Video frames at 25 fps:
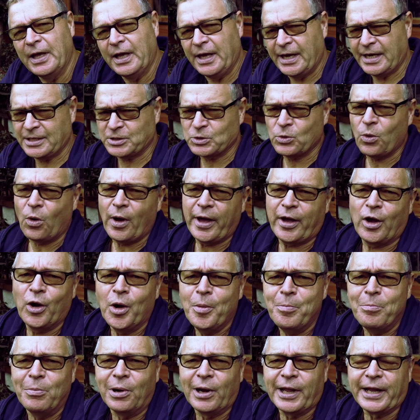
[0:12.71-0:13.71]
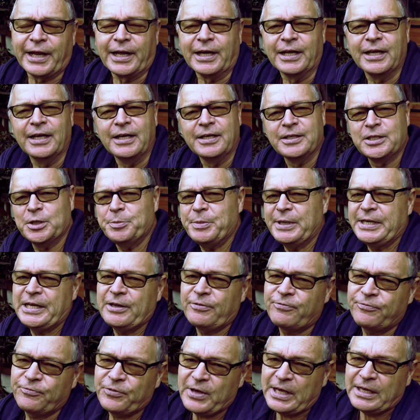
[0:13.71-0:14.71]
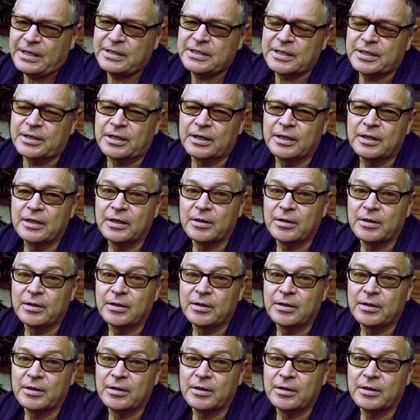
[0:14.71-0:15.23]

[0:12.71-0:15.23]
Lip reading: It's quite humbling to be defeated